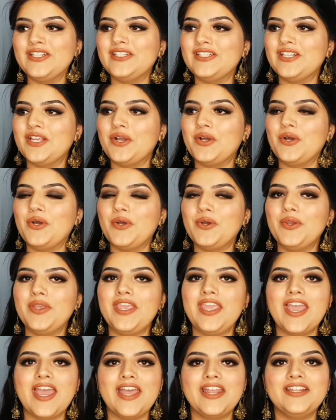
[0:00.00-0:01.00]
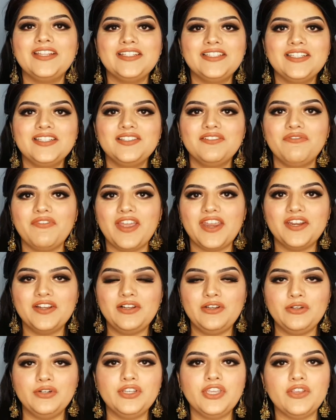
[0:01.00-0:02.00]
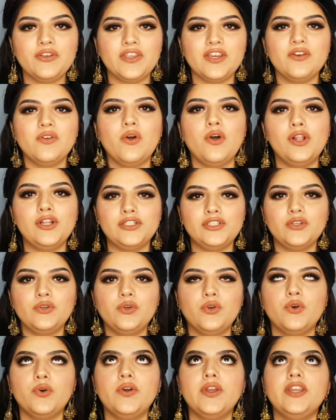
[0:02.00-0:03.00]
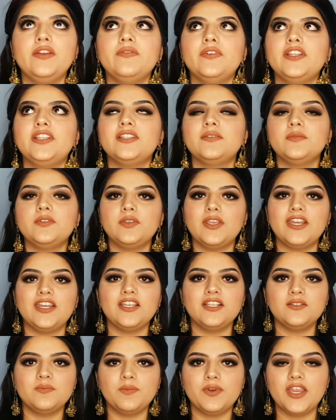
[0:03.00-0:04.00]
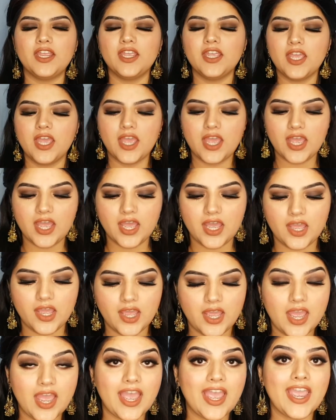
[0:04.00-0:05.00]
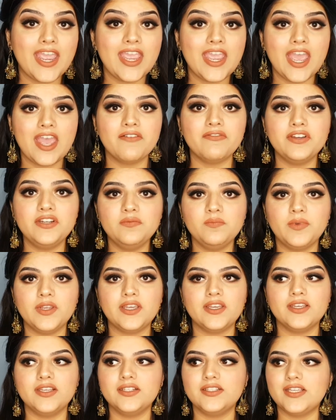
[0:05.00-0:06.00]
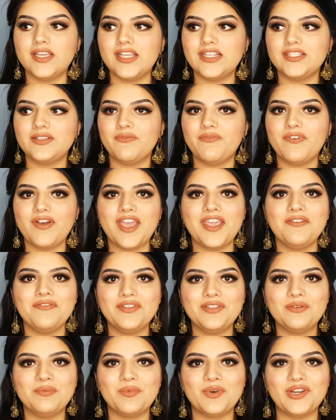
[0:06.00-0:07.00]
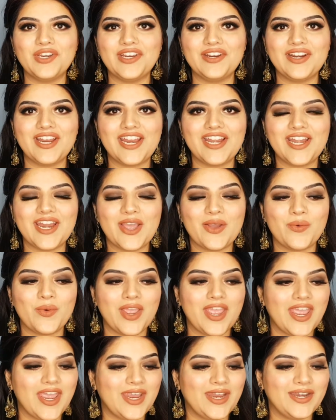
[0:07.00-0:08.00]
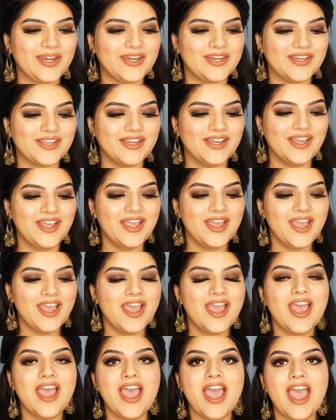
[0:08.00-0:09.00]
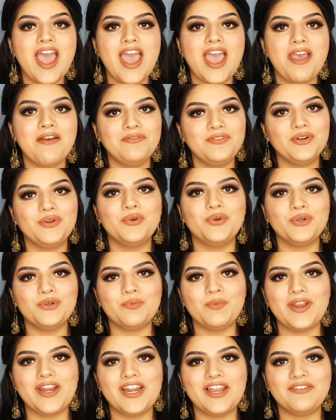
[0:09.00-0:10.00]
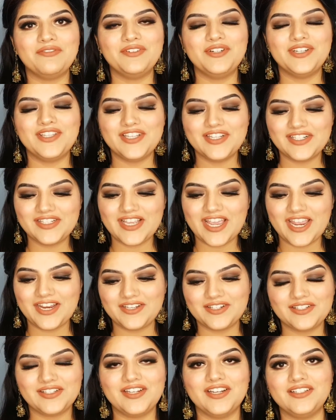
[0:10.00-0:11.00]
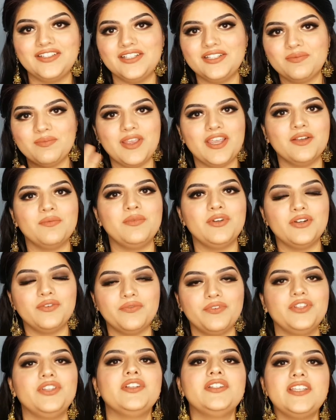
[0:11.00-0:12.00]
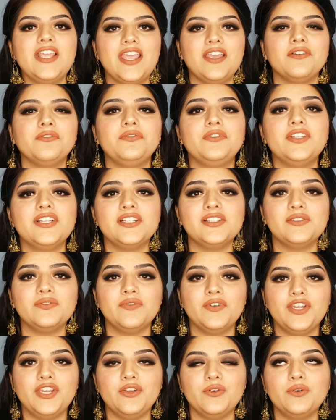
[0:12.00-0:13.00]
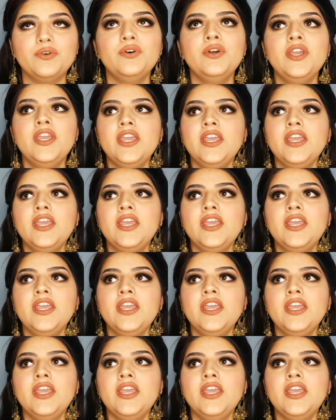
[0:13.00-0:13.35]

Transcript: So yeah, this is the final look. You can also go in with some setting spray. I haven't because it's 5 in the morning right now and I have to go to bed after this. I just did this makeup look for the sake of this video.